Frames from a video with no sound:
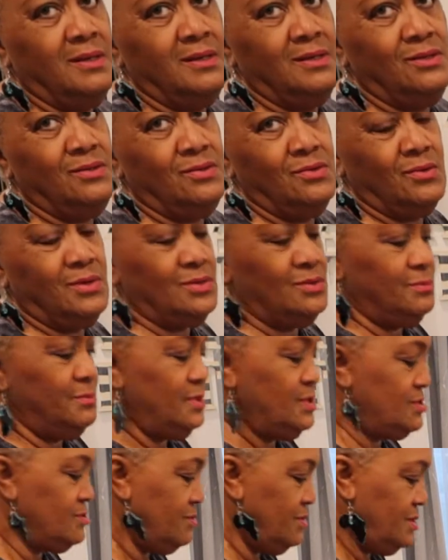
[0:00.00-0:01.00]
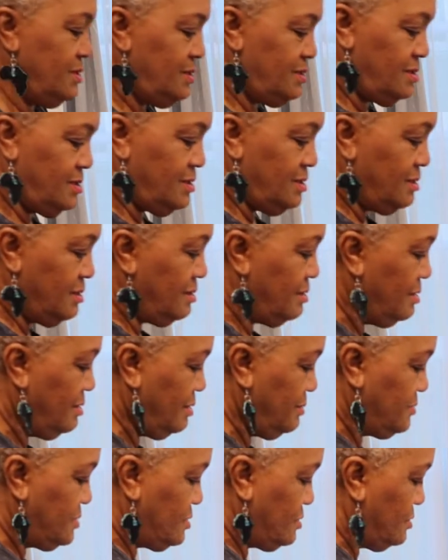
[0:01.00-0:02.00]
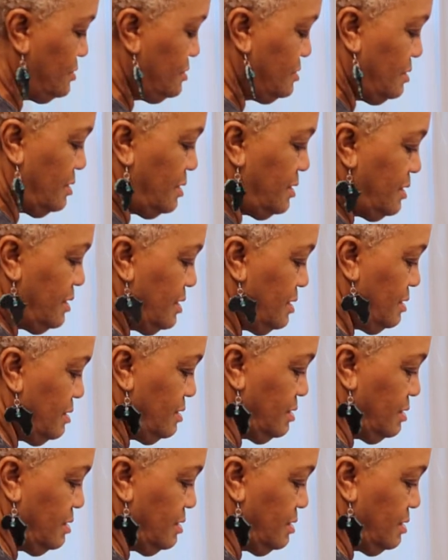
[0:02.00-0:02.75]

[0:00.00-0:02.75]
You know I don't measure anything. I'm so sorry.